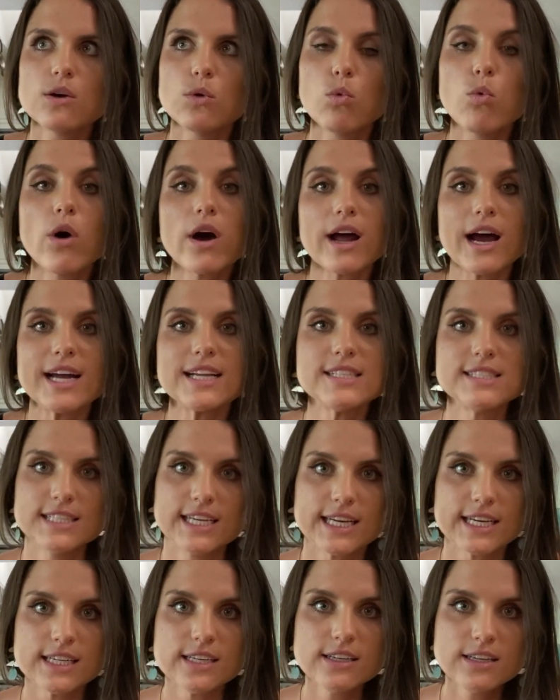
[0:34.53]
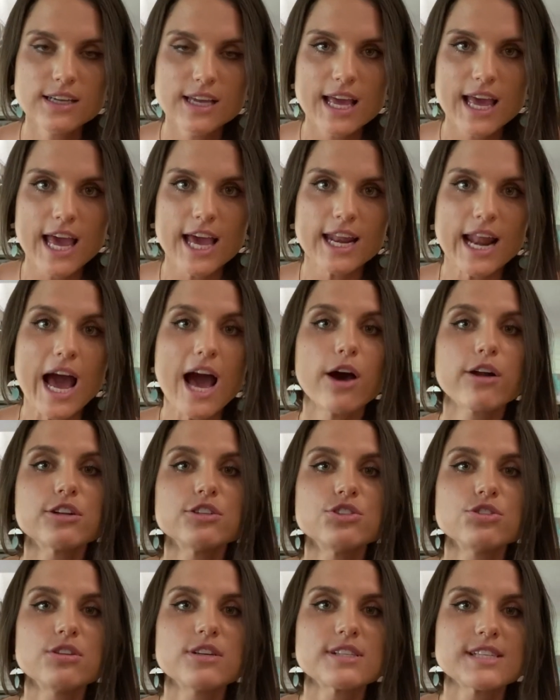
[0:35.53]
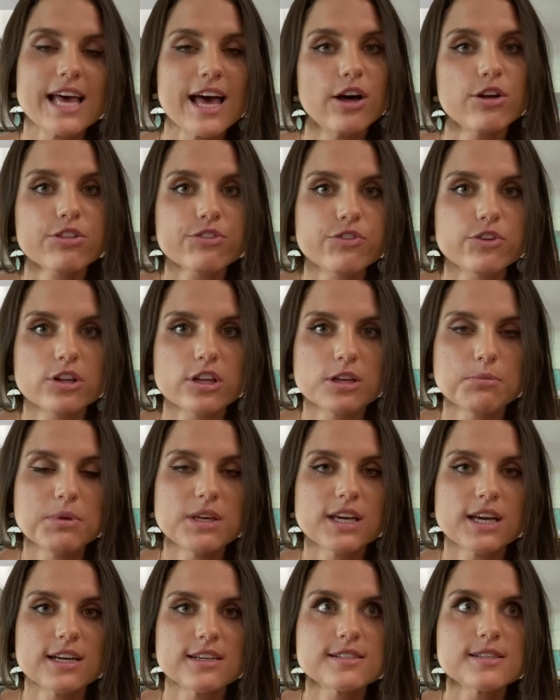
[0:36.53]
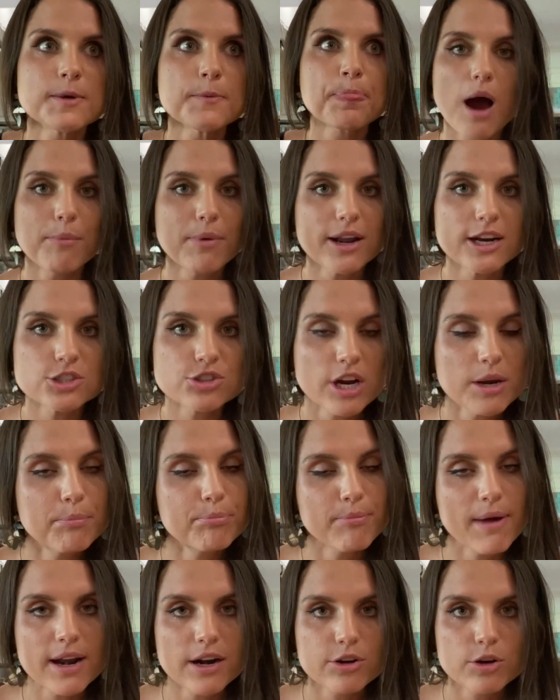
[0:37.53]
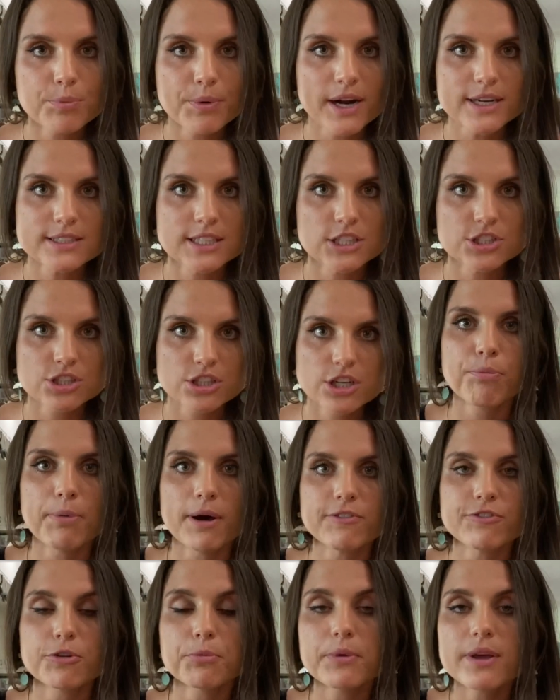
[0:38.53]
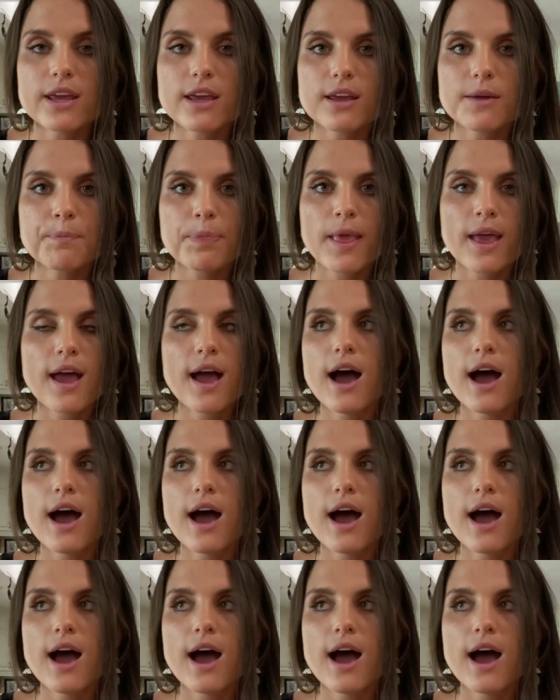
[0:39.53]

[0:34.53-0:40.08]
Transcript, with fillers: what I did and how to do this healthfully because I'm not a trained medical practitioner, but for me,